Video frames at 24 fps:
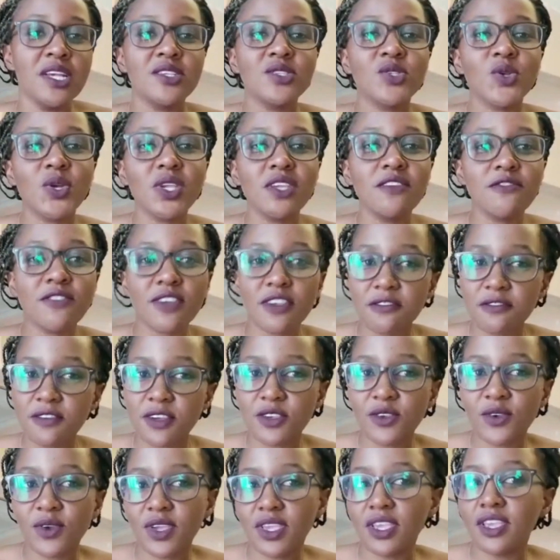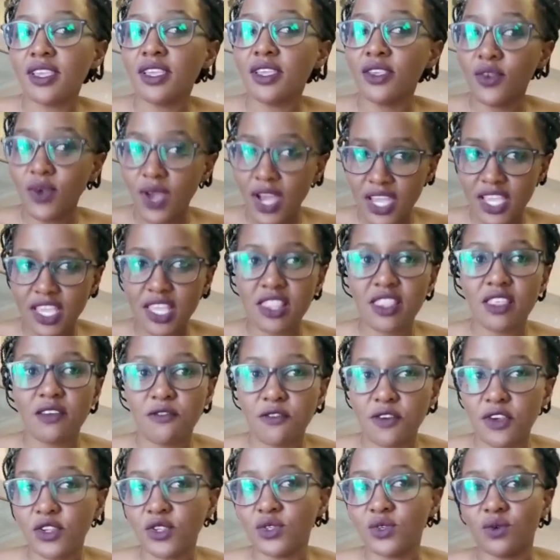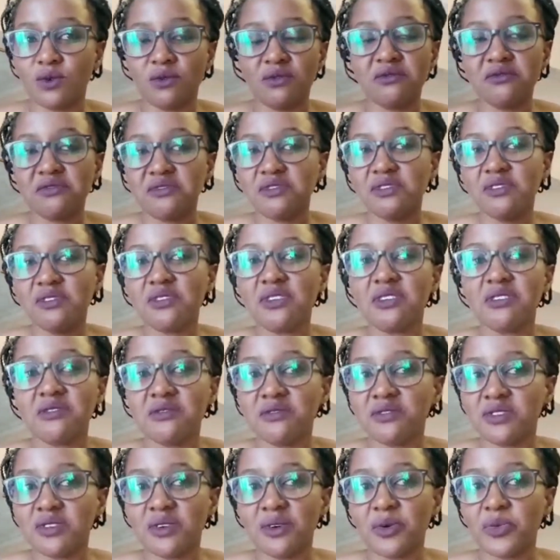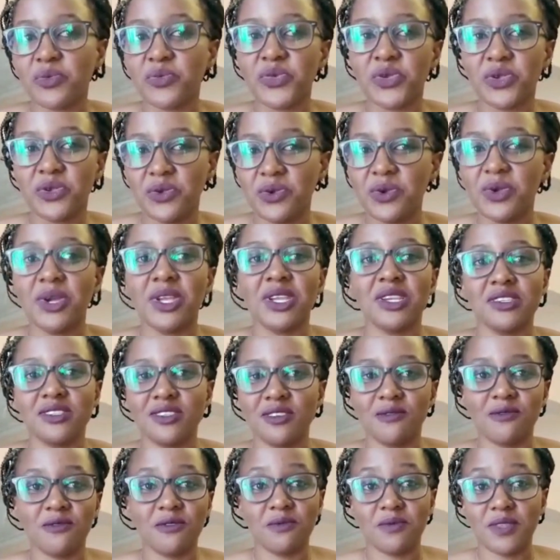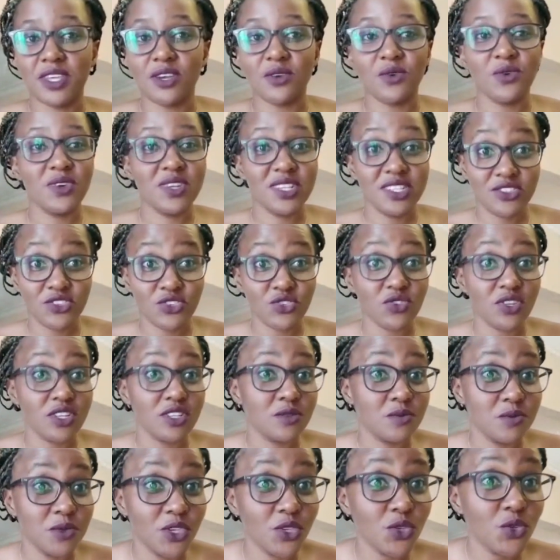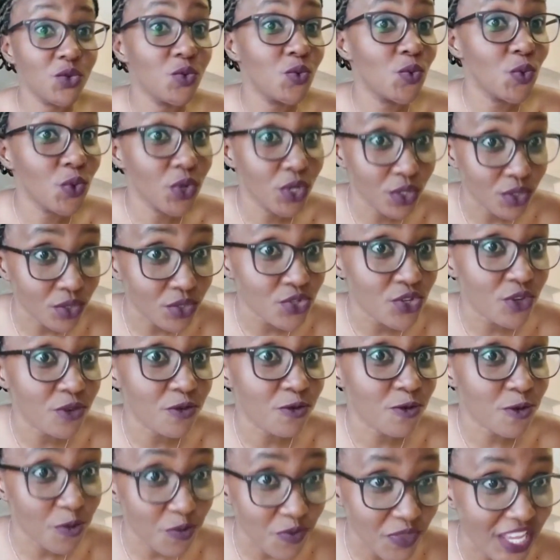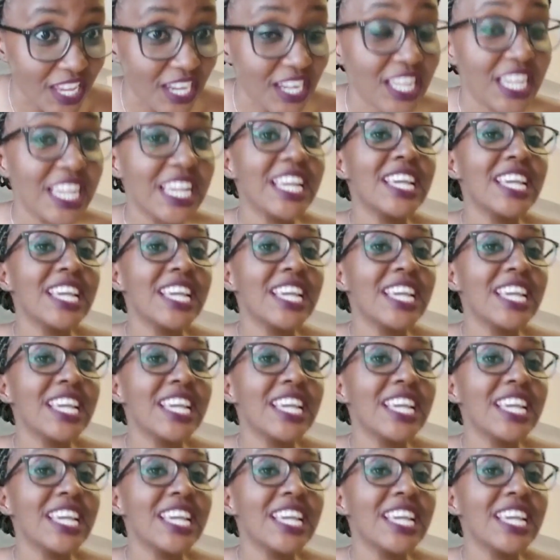So if ever you are in the friend zone, do not lose hope. You're gonna shift from that. Honestly, trust me, you will shift from that.